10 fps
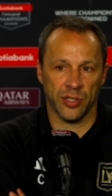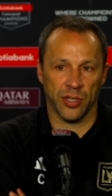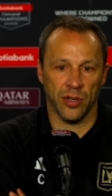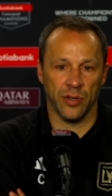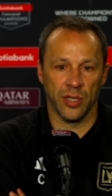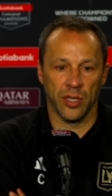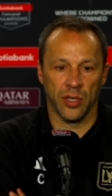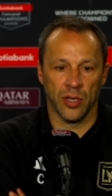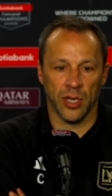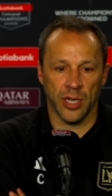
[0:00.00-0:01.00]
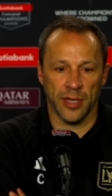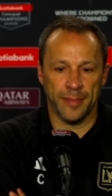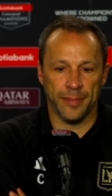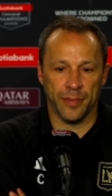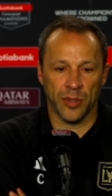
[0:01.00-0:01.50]
So
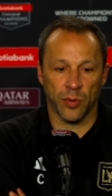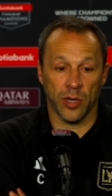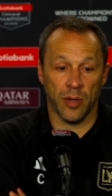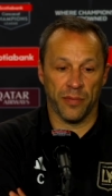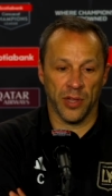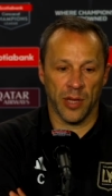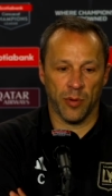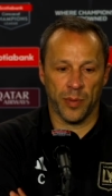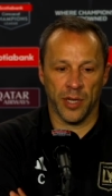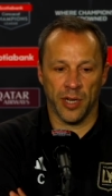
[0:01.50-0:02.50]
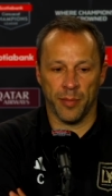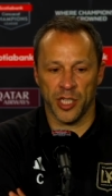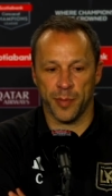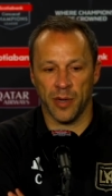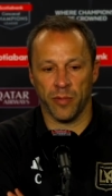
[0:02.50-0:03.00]
we're hopeful that we'll put in a
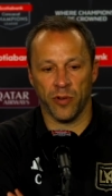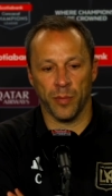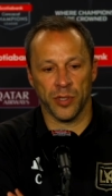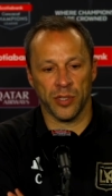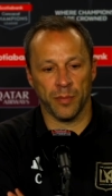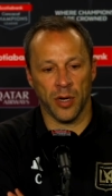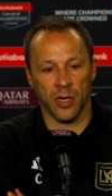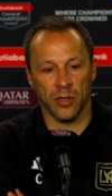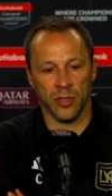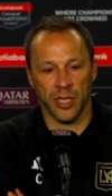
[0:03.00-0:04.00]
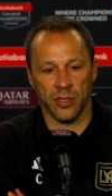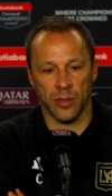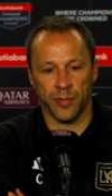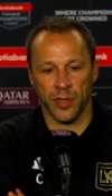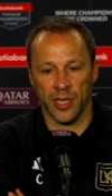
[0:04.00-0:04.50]
much better performance tomorrow and
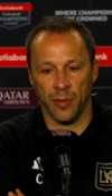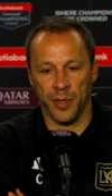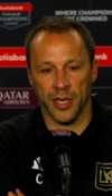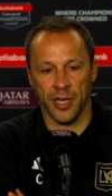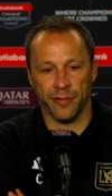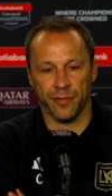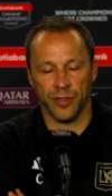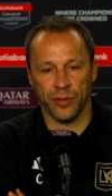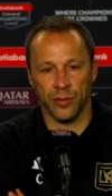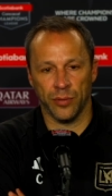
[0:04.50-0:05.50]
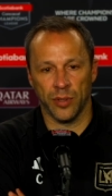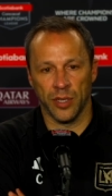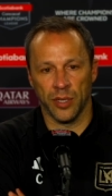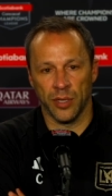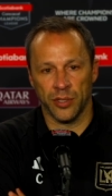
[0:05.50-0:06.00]
hopeful that that'll be enough to
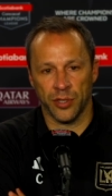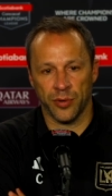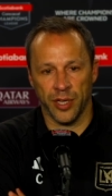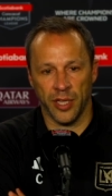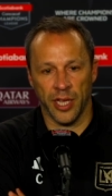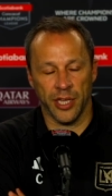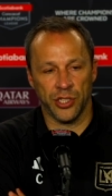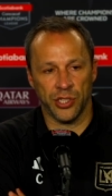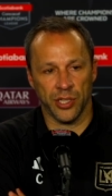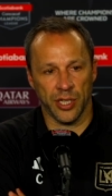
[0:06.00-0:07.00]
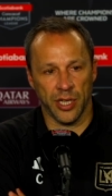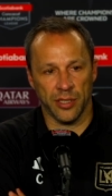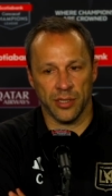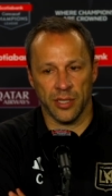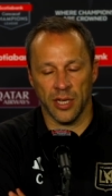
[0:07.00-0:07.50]
create the edge
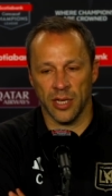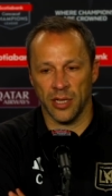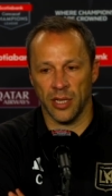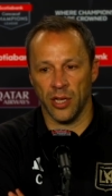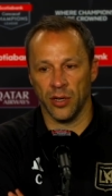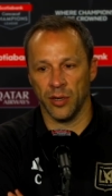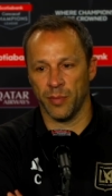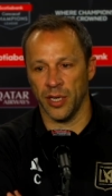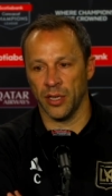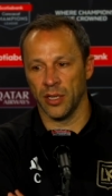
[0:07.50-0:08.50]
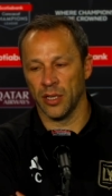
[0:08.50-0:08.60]
against León. But